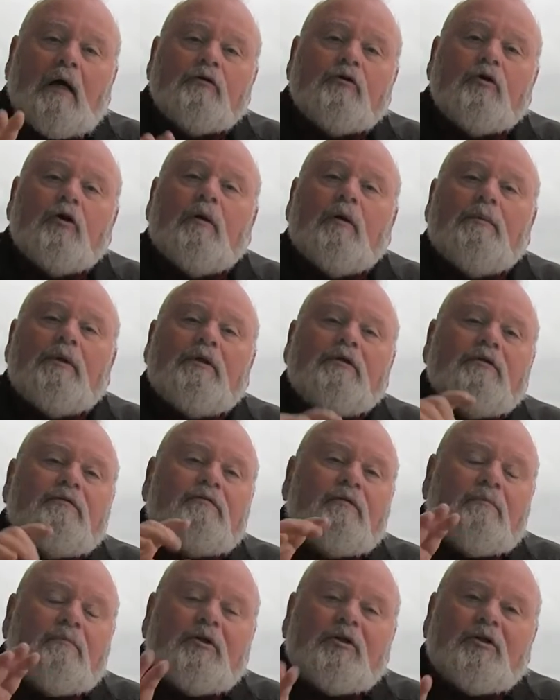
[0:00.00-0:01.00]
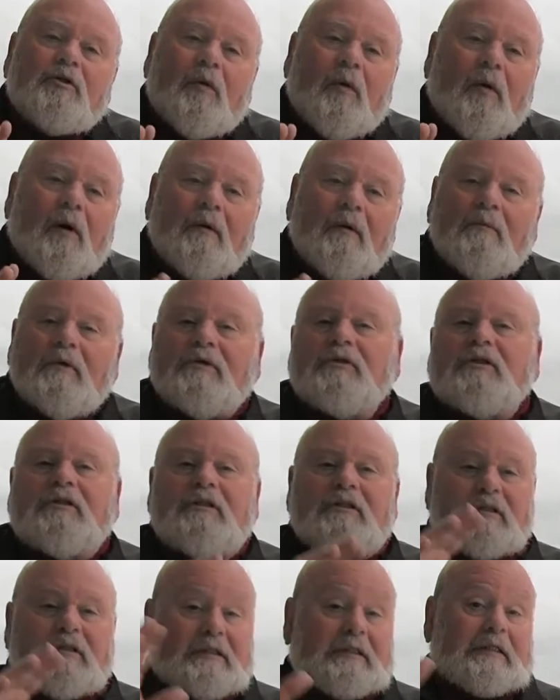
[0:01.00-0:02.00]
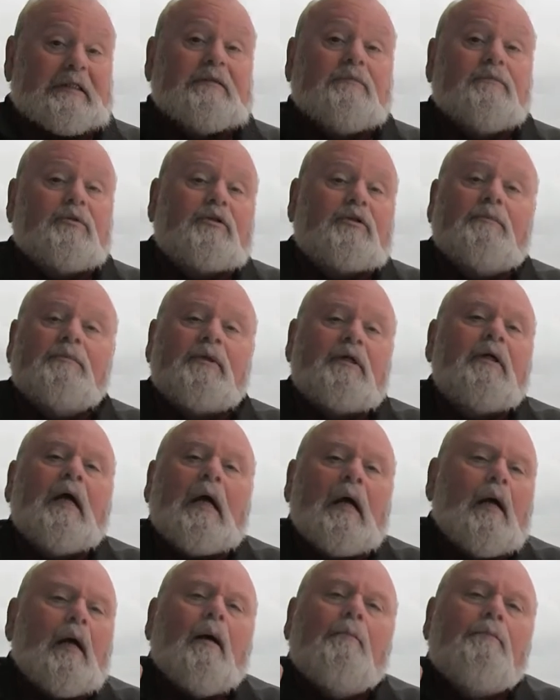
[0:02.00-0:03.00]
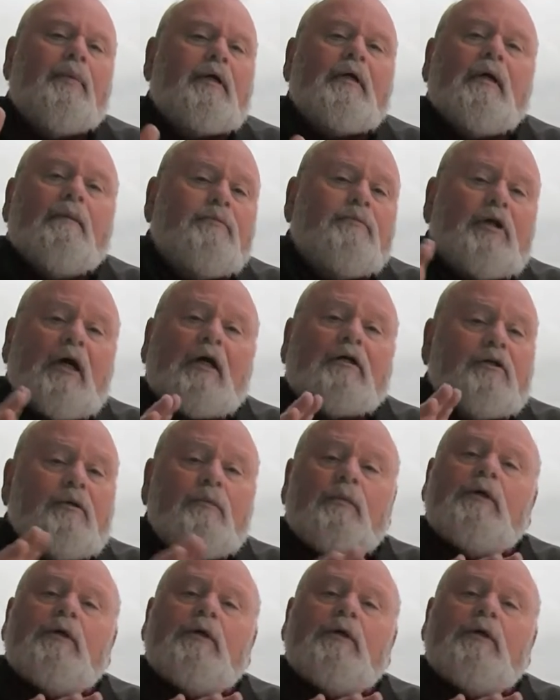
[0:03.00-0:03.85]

turbines from shore, which just seems to be a big objection.